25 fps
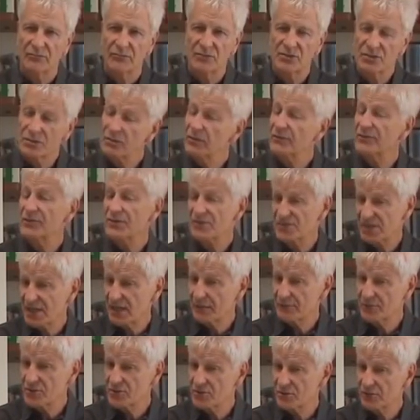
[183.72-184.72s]
two of the
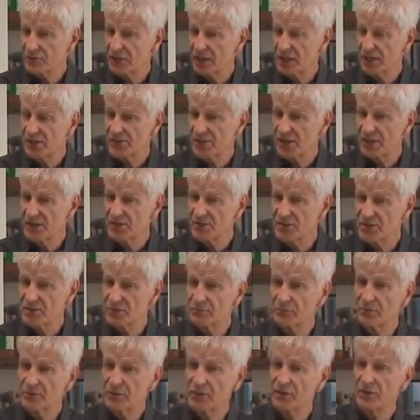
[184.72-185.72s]
established organizations
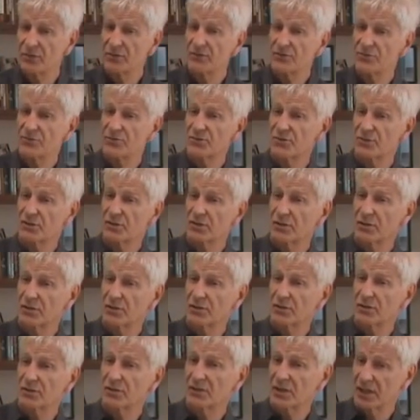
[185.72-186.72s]
would use
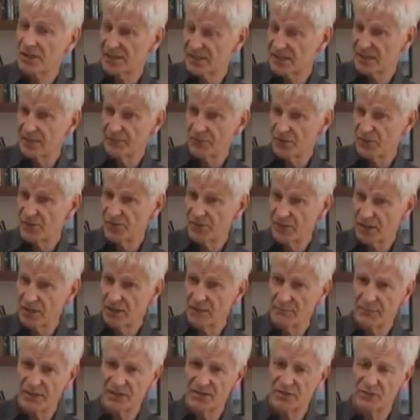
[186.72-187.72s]
customers in
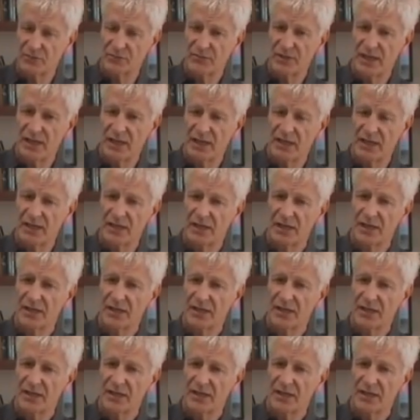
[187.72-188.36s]
a better way.